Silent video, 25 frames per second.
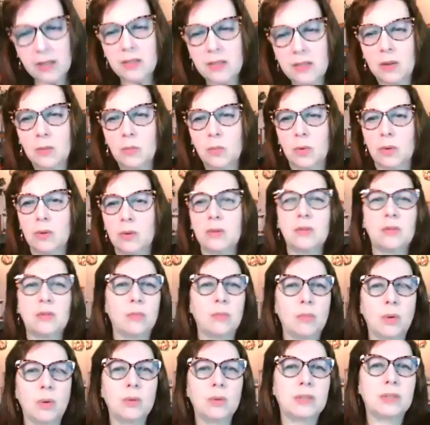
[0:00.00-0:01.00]
that weren't the
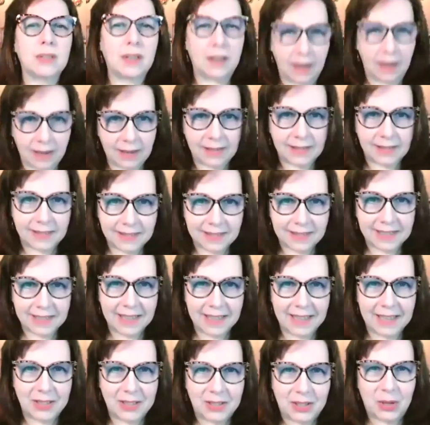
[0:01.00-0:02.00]
most kind
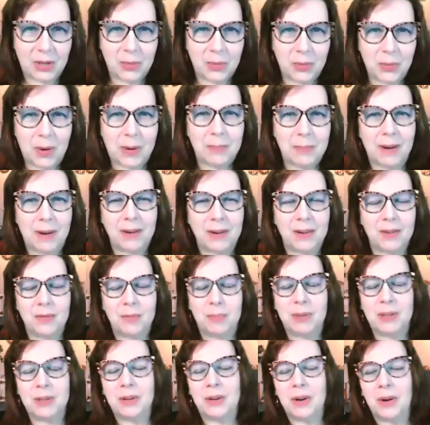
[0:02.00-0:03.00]
as to what might have
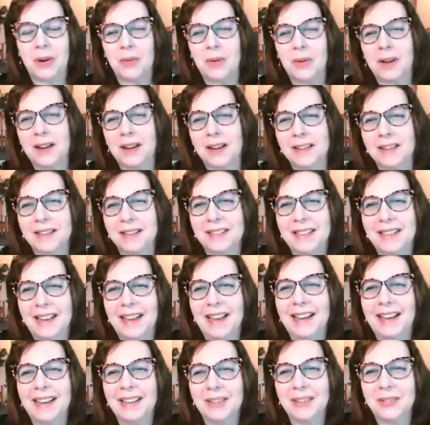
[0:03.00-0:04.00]
been going on in the
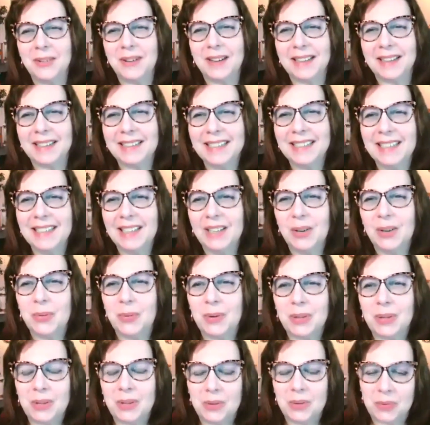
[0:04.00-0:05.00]
highway
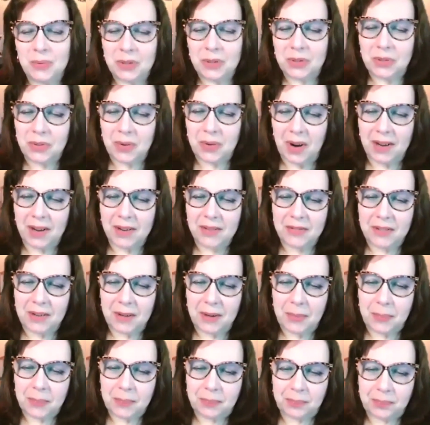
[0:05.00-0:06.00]
when you were
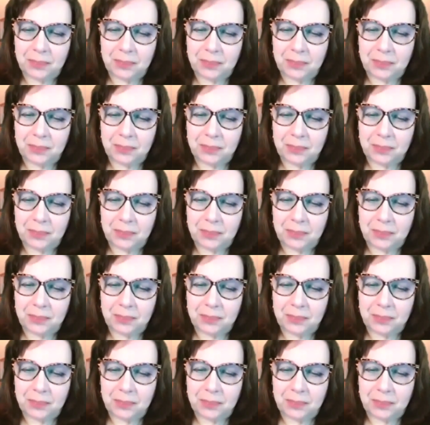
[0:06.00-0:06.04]
driving.